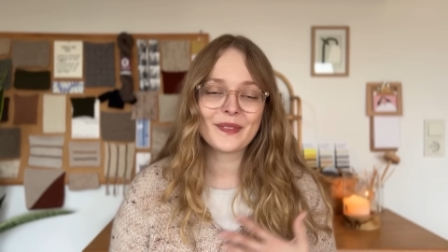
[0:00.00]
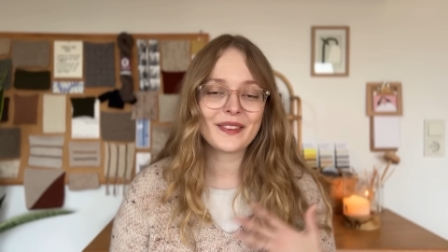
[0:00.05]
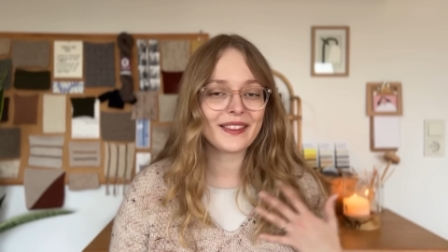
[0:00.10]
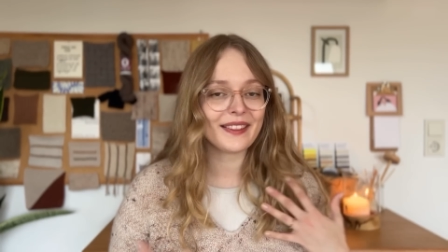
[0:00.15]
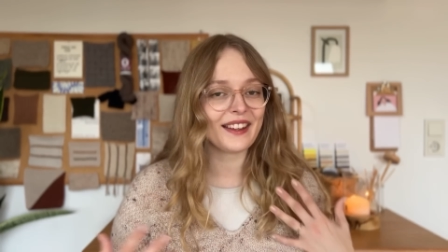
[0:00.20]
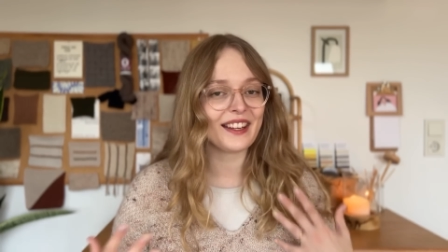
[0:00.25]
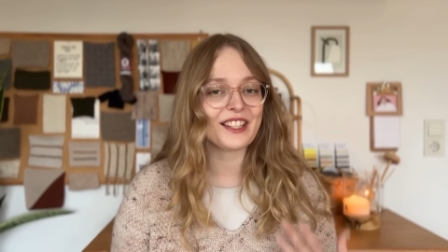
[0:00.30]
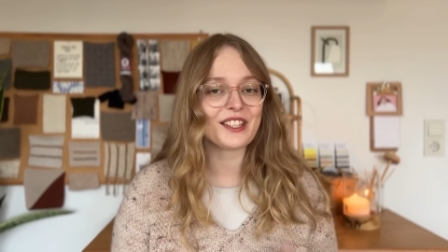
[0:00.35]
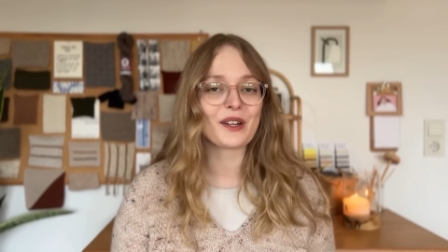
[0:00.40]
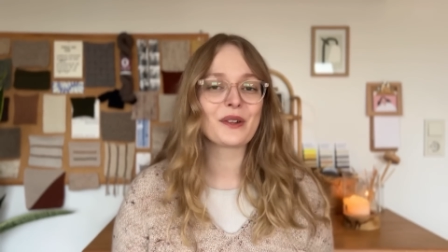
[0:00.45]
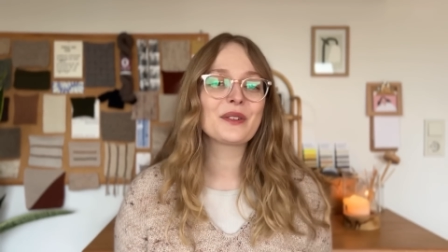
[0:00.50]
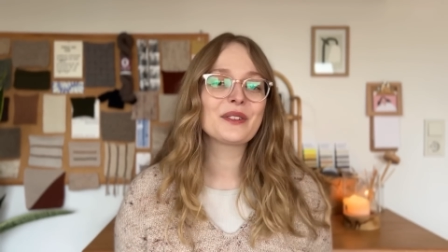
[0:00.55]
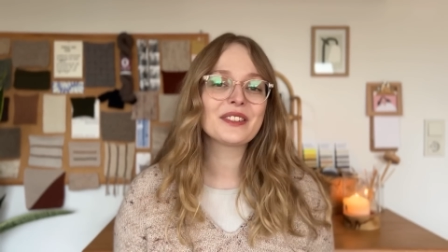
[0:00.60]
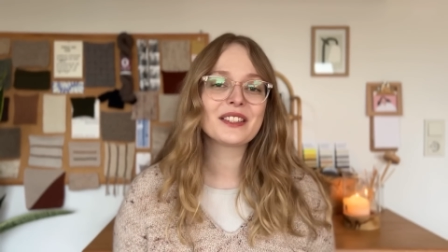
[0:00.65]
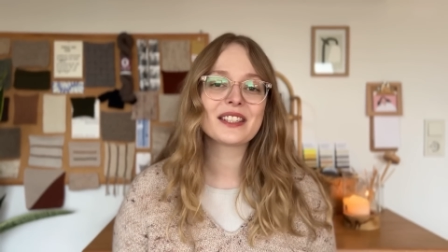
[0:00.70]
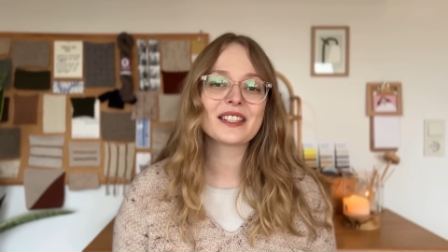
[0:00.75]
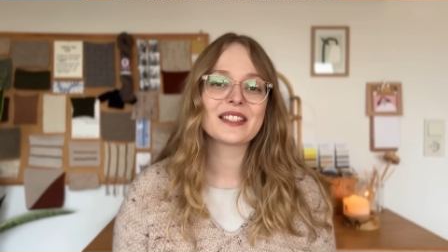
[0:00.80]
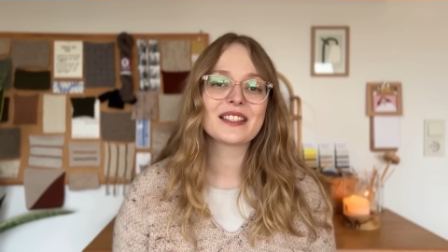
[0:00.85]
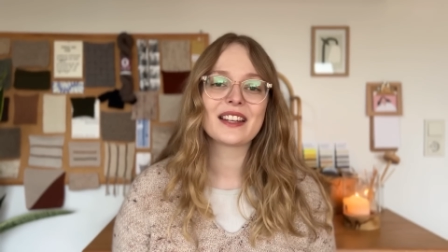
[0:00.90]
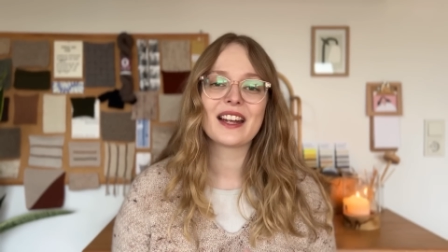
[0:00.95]
They
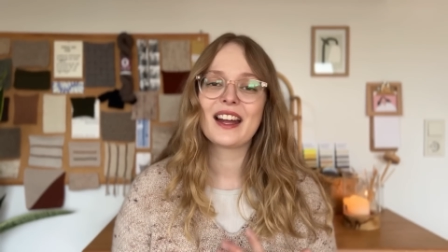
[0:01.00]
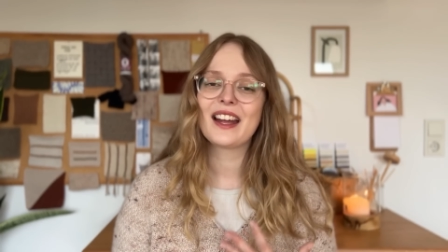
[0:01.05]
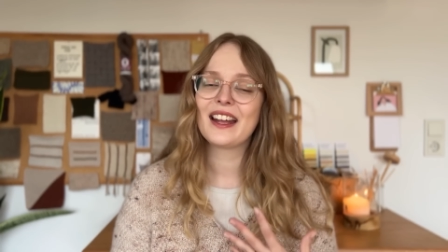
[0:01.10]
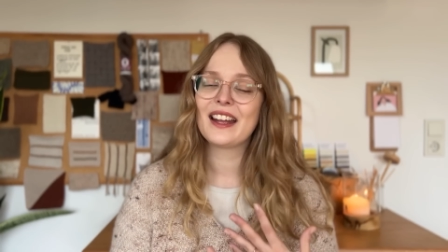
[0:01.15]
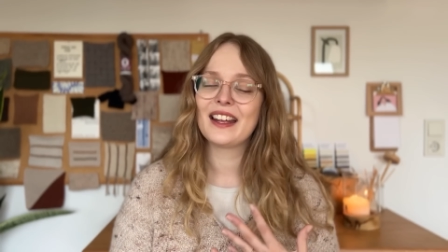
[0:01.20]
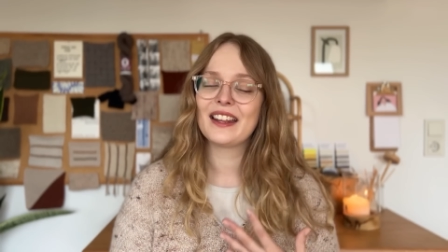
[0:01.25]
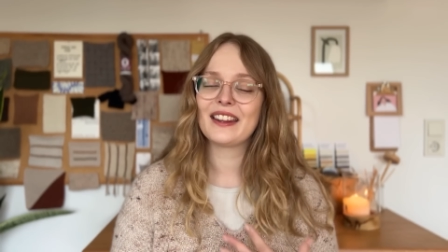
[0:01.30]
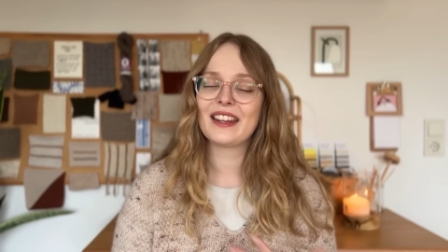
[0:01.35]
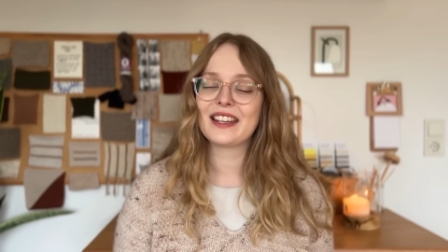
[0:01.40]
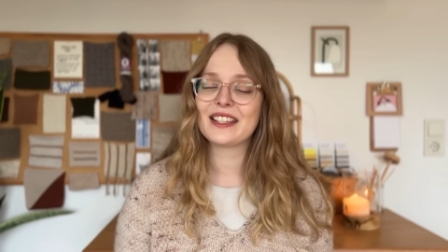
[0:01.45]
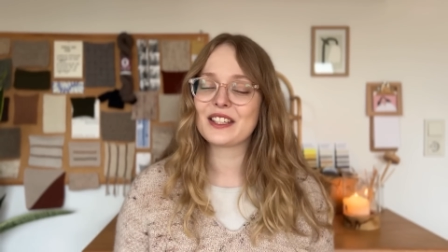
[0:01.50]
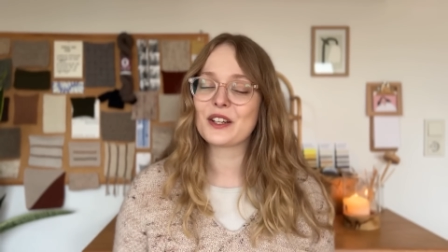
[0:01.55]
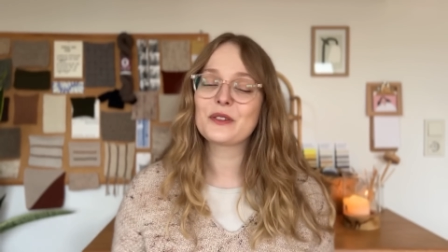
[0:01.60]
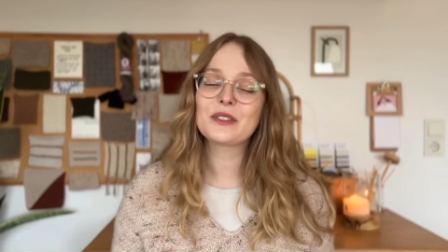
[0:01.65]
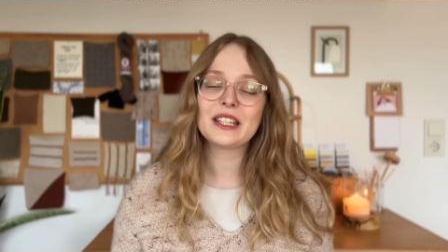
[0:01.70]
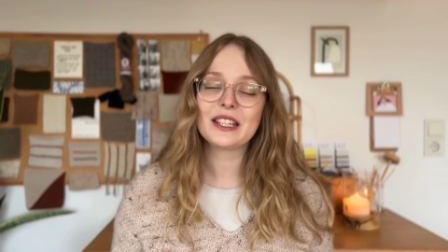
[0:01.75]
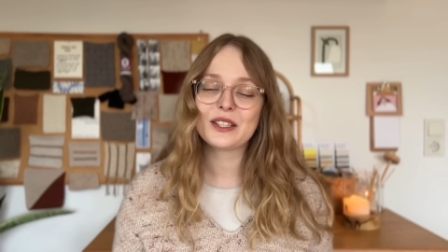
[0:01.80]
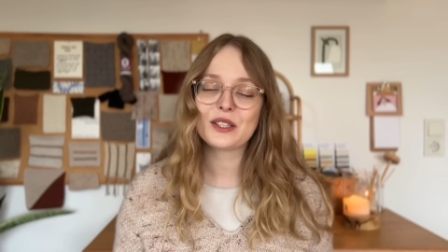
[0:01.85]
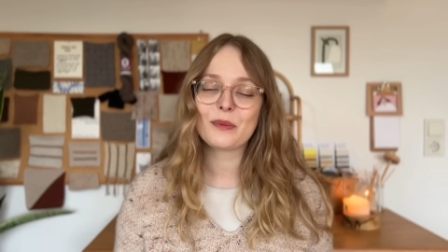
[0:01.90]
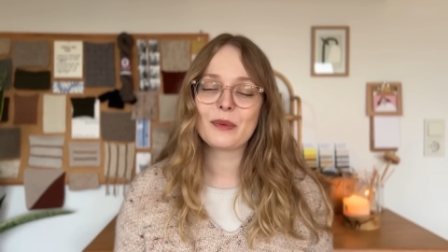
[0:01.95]
don't
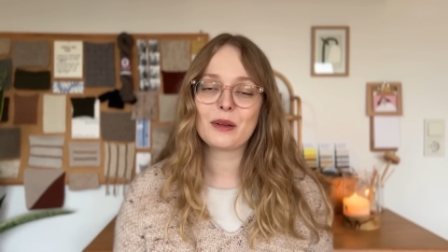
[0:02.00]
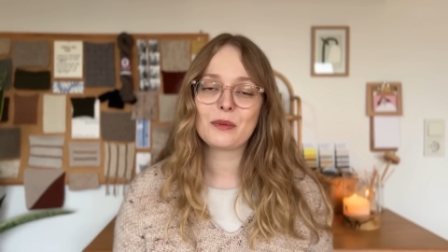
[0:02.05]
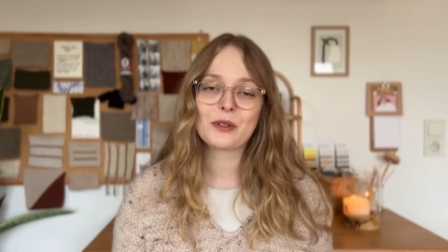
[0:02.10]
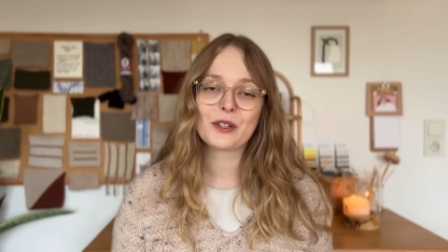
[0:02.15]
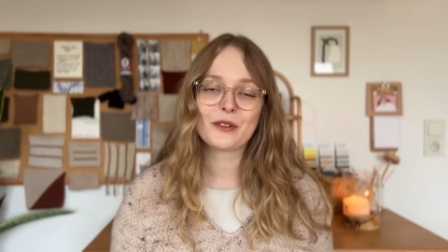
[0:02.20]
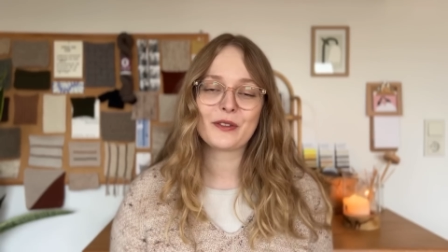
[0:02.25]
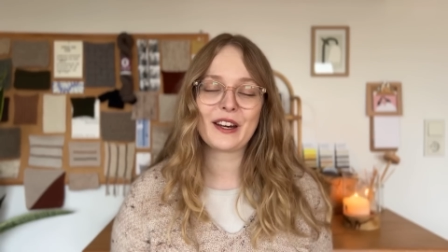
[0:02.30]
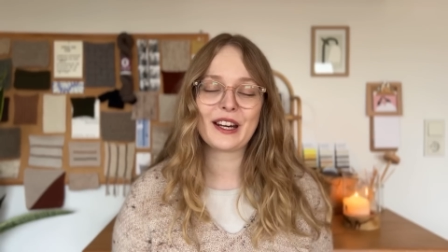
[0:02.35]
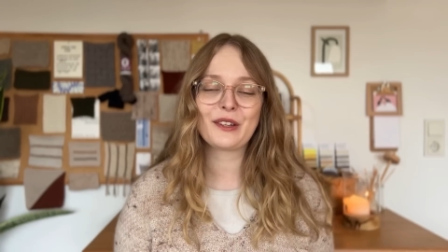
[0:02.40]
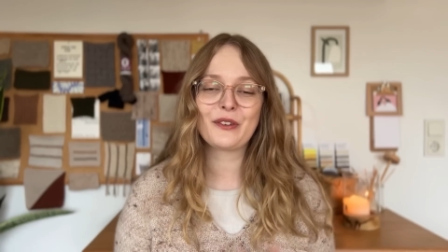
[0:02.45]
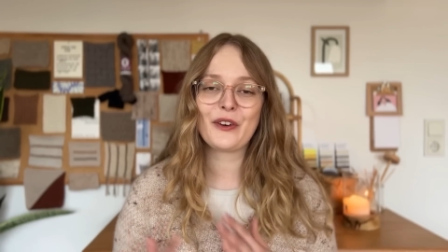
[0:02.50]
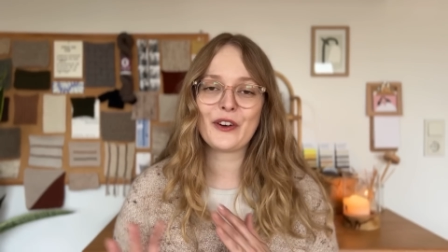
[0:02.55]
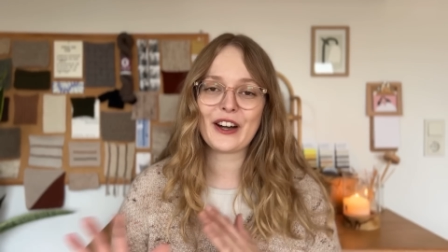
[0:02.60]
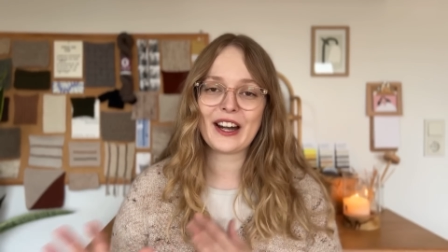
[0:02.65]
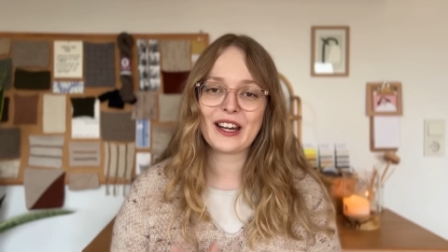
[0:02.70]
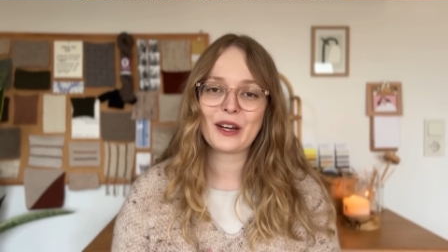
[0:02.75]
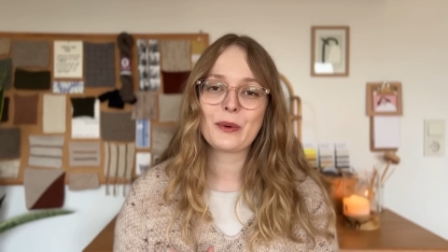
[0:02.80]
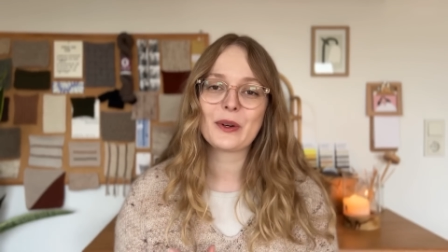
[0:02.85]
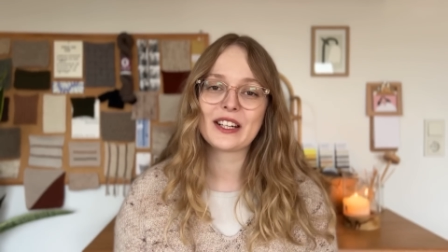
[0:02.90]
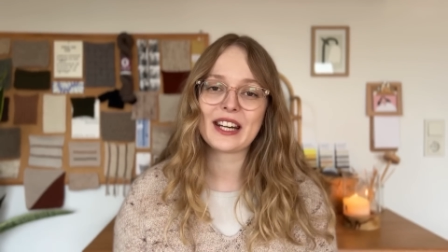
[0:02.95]
need to be perfect for
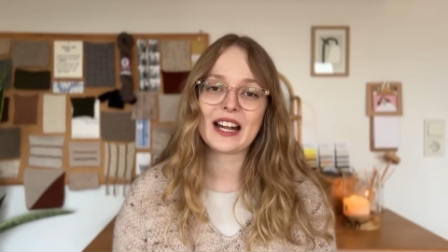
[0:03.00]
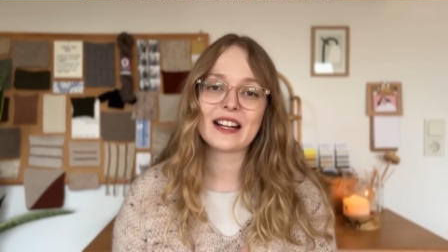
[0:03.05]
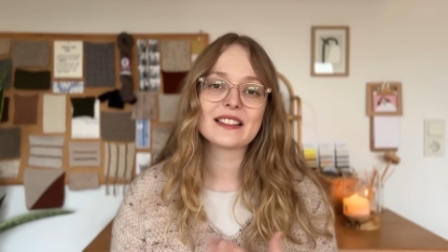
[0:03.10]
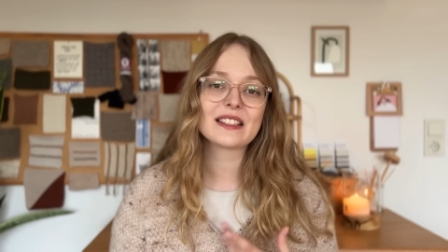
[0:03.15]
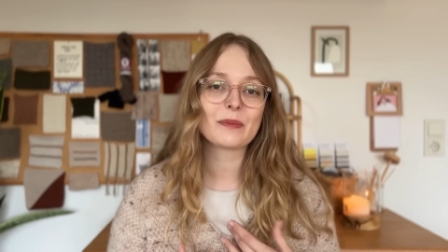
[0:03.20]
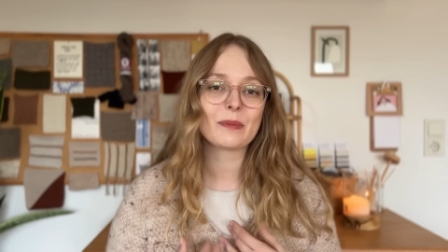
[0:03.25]
anyone else,